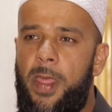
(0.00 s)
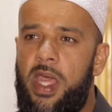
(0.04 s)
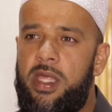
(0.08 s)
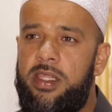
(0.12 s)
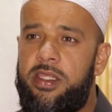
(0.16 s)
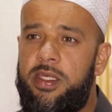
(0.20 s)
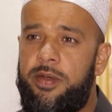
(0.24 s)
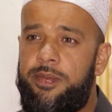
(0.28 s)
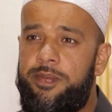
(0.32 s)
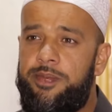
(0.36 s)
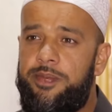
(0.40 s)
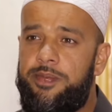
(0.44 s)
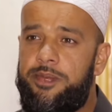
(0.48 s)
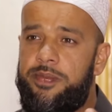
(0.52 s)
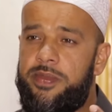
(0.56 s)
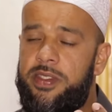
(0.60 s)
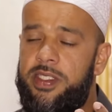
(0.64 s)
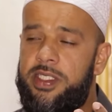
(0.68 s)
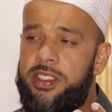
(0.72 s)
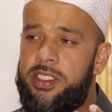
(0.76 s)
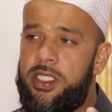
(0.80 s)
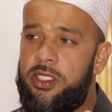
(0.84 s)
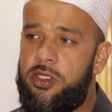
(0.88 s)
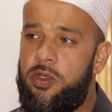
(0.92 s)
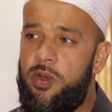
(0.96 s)
The, the
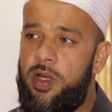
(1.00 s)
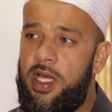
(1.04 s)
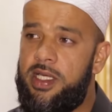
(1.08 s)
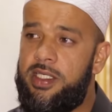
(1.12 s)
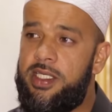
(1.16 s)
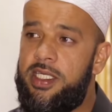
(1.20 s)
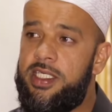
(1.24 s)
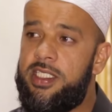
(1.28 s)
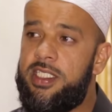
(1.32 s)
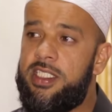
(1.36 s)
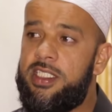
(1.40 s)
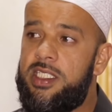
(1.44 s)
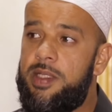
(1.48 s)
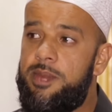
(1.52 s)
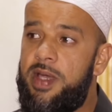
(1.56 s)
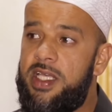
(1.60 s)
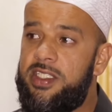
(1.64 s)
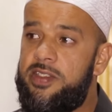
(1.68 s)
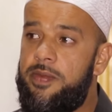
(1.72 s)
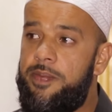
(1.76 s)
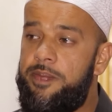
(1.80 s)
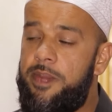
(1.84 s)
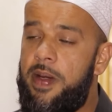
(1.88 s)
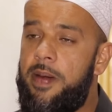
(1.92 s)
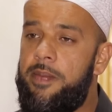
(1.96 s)
circulatory system has
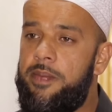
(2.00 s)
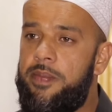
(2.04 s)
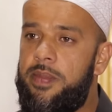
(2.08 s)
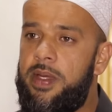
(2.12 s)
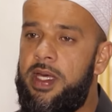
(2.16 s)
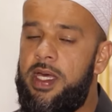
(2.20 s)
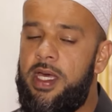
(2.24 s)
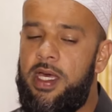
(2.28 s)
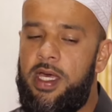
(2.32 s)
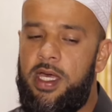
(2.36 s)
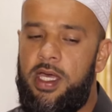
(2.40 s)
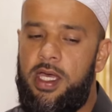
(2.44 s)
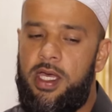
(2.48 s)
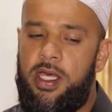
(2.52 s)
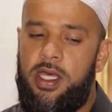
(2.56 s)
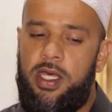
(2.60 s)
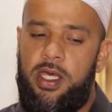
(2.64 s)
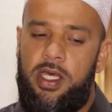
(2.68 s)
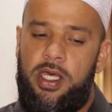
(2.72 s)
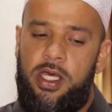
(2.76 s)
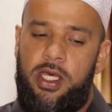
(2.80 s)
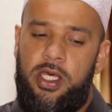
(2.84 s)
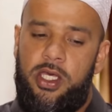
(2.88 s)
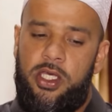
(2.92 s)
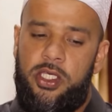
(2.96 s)
a pump.
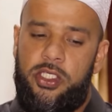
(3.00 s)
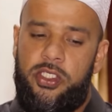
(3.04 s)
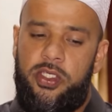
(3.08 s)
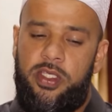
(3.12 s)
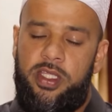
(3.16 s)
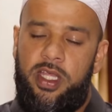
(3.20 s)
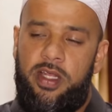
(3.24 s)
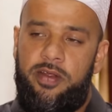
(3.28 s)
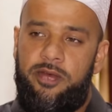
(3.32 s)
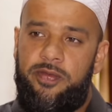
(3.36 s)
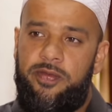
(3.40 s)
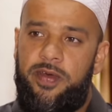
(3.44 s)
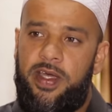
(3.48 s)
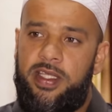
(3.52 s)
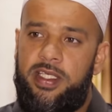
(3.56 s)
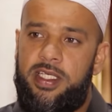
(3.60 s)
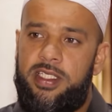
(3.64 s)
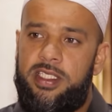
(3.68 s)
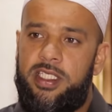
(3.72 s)
So the lymphatic